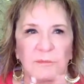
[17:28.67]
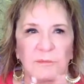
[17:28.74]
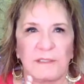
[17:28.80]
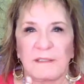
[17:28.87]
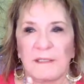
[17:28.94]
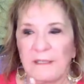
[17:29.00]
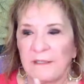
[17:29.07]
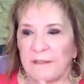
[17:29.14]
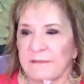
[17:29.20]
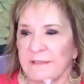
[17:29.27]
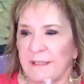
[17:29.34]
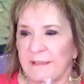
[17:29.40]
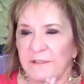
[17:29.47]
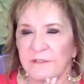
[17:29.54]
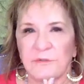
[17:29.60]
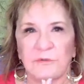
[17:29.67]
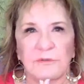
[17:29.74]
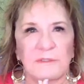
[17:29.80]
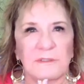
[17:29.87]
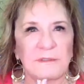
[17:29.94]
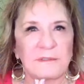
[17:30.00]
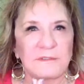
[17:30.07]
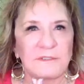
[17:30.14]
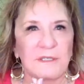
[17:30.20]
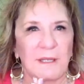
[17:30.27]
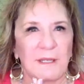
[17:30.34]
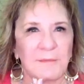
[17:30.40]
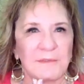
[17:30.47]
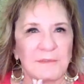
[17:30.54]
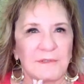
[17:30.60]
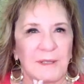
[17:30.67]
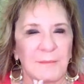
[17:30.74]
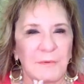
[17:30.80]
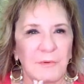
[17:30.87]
I mean, Dana certainly, I'm